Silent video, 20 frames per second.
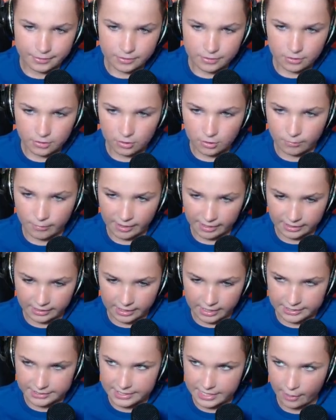Oh my
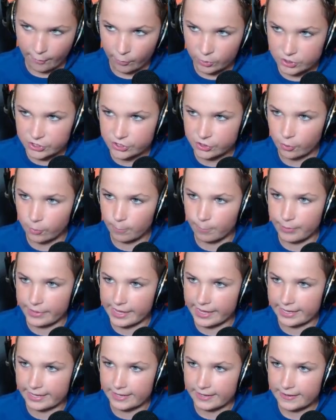god, Dad, we're so
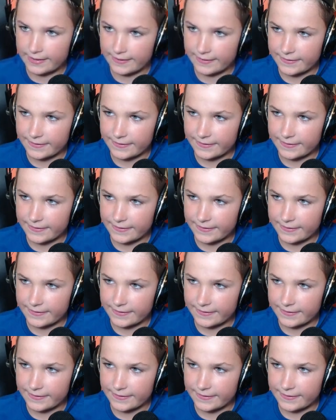big.